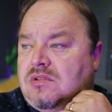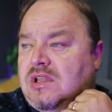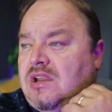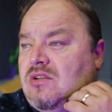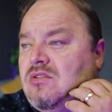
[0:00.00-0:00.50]

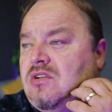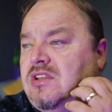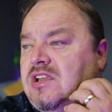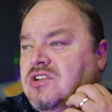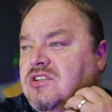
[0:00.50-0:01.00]
There are no
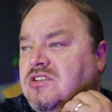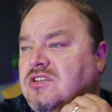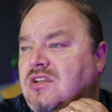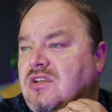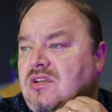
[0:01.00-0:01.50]

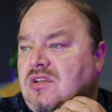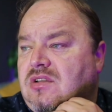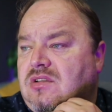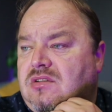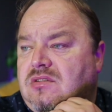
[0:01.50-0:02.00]
conditions
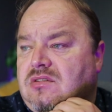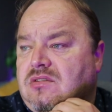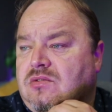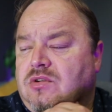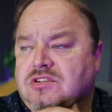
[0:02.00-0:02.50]

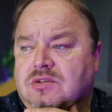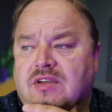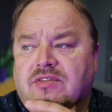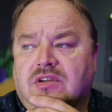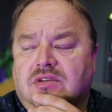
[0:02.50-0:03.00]

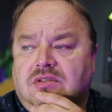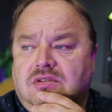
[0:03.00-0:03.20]
whatsoever,